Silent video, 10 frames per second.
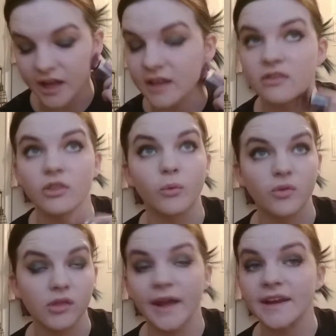It's the
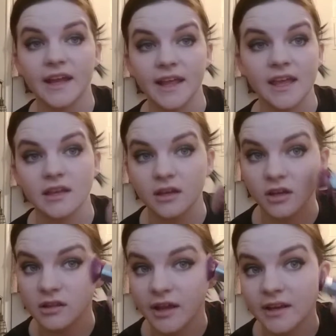lighting. I can't get
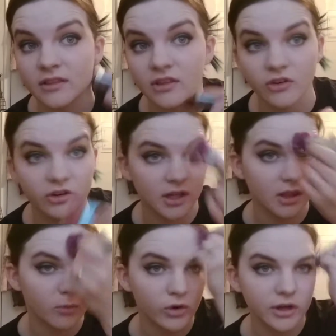good lighting this early in
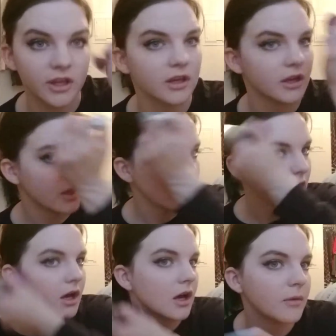the morning.
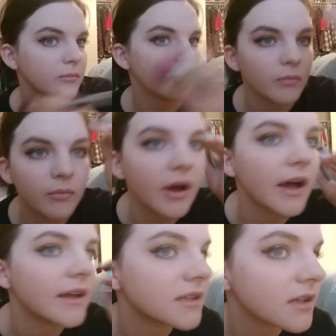
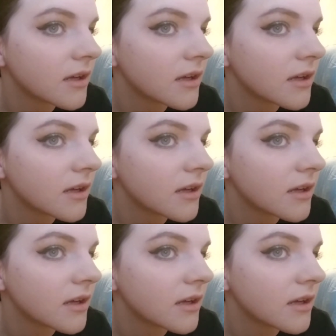But